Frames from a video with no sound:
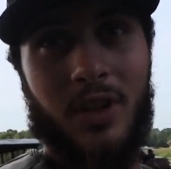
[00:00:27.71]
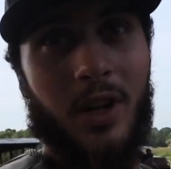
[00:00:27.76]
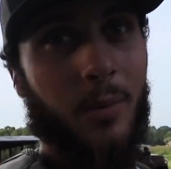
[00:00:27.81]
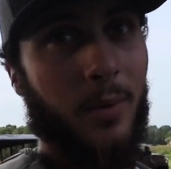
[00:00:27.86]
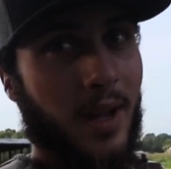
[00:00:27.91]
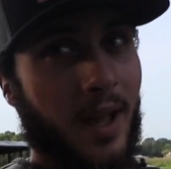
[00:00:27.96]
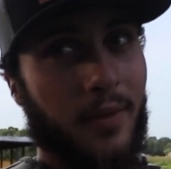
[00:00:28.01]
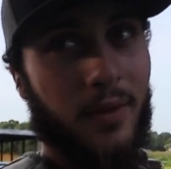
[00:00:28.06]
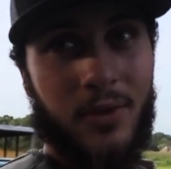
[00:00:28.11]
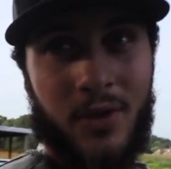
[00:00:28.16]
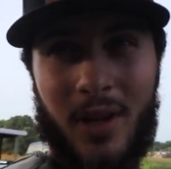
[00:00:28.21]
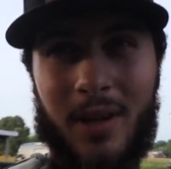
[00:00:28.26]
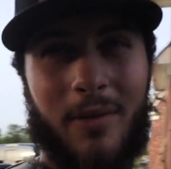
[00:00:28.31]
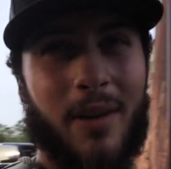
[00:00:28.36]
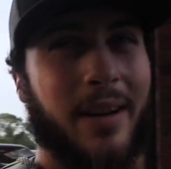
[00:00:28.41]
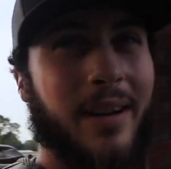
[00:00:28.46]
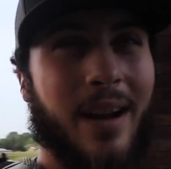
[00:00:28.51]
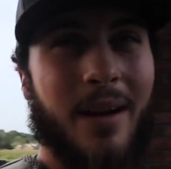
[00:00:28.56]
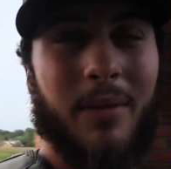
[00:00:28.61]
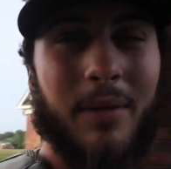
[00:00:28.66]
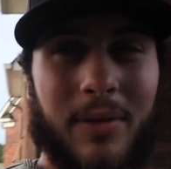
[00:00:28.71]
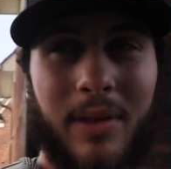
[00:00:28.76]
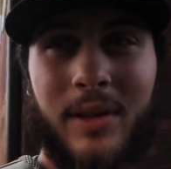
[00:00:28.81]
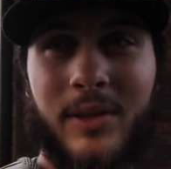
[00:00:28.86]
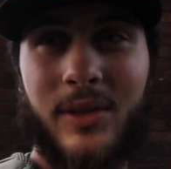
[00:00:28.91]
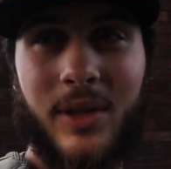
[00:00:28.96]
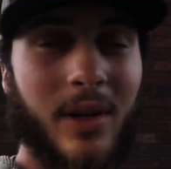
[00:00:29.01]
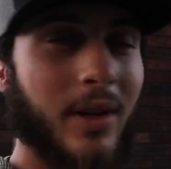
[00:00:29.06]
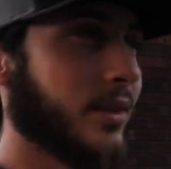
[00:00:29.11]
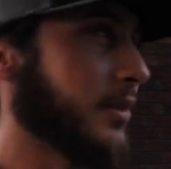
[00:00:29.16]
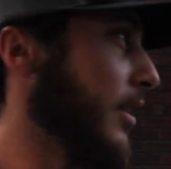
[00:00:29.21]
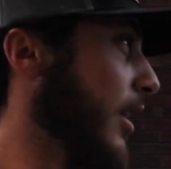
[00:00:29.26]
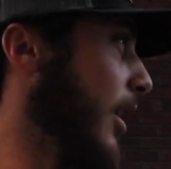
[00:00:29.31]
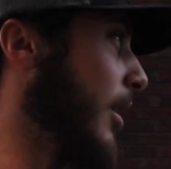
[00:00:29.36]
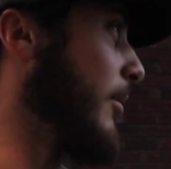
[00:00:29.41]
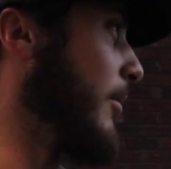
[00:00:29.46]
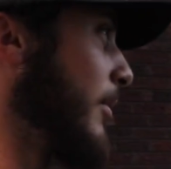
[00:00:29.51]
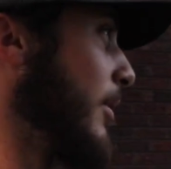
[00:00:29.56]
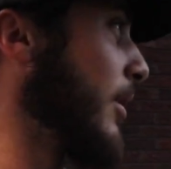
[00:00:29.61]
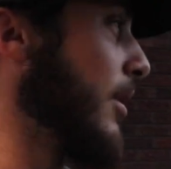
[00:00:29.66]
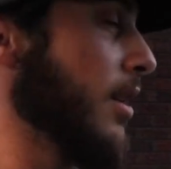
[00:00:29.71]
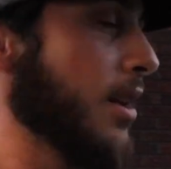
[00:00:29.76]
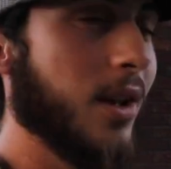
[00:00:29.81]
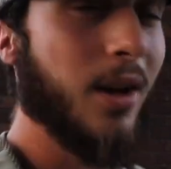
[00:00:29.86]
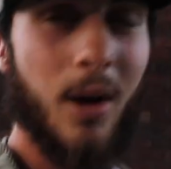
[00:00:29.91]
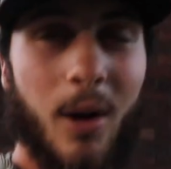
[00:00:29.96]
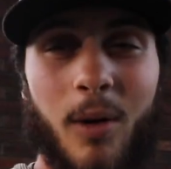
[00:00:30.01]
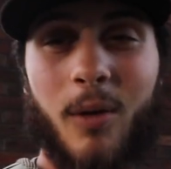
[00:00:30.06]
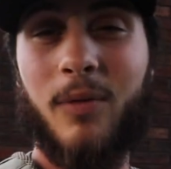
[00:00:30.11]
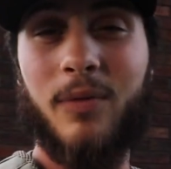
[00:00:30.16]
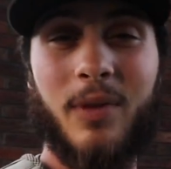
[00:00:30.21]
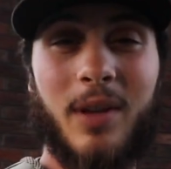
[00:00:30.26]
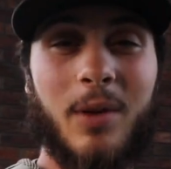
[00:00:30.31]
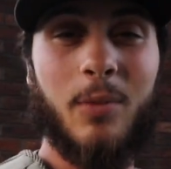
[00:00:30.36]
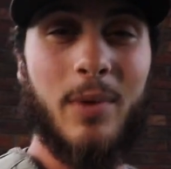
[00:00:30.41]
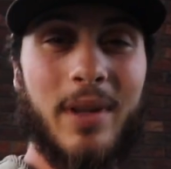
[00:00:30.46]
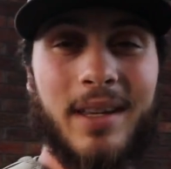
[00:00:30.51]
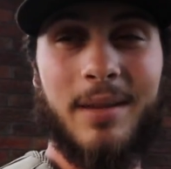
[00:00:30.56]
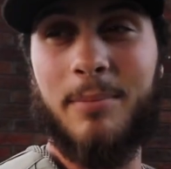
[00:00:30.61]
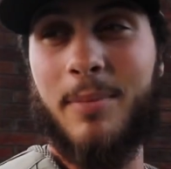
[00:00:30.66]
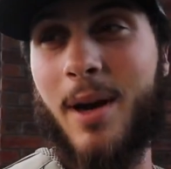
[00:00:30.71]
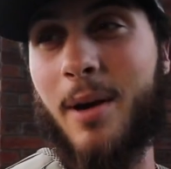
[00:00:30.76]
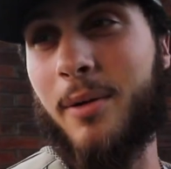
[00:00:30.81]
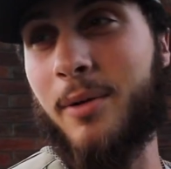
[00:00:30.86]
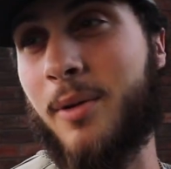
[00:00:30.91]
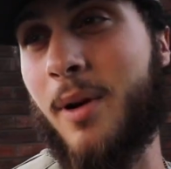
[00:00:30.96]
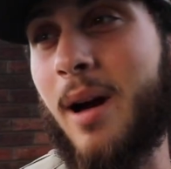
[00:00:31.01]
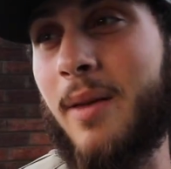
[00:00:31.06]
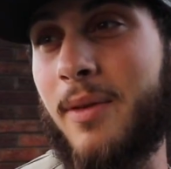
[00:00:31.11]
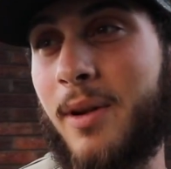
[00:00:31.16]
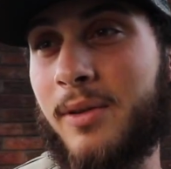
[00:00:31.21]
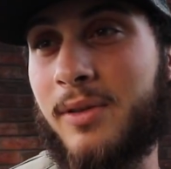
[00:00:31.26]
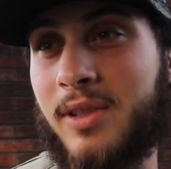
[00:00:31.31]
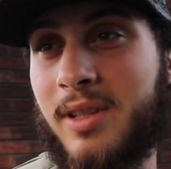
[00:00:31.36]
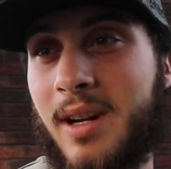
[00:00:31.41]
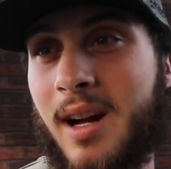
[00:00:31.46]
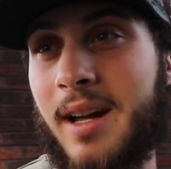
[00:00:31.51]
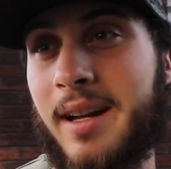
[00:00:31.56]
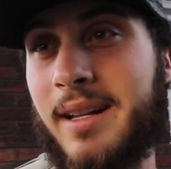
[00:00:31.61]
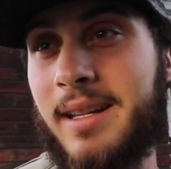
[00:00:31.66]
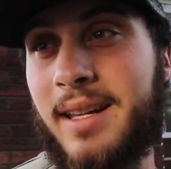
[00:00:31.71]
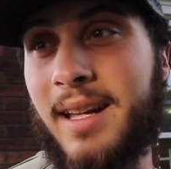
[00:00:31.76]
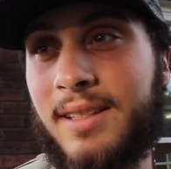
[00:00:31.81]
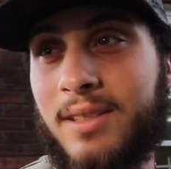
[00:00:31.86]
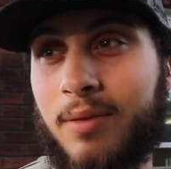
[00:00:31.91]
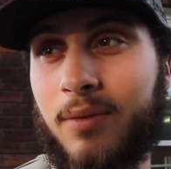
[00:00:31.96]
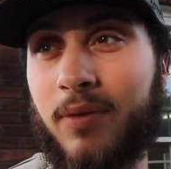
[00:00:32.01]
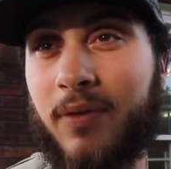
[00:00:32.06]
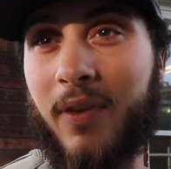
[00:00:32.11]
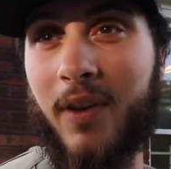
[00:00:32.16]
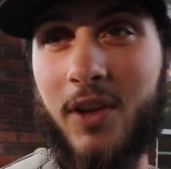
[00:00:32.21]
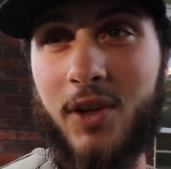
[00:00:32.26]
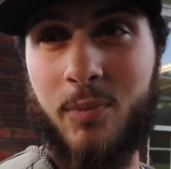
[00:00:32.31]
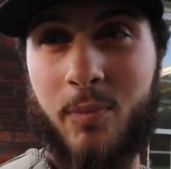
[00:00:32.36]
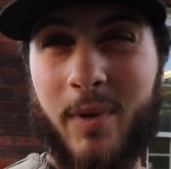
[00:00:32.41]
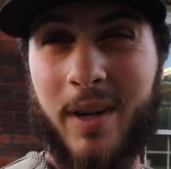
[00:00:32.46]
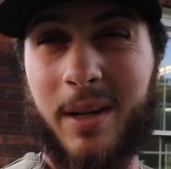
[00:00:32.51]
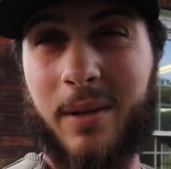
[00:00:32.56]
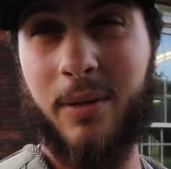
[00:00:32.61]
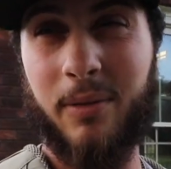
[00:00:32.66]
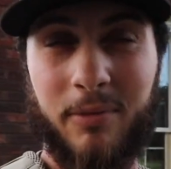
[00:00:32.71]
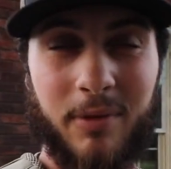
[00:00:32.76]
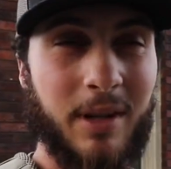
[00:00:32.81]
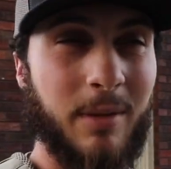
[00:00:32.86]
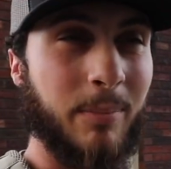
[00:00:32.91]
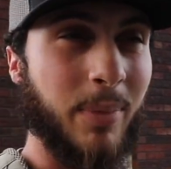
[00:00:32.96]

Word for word: So we had the generator, everything's hooked up hopefully we can be able to go out there tonight and get some fish, bringing three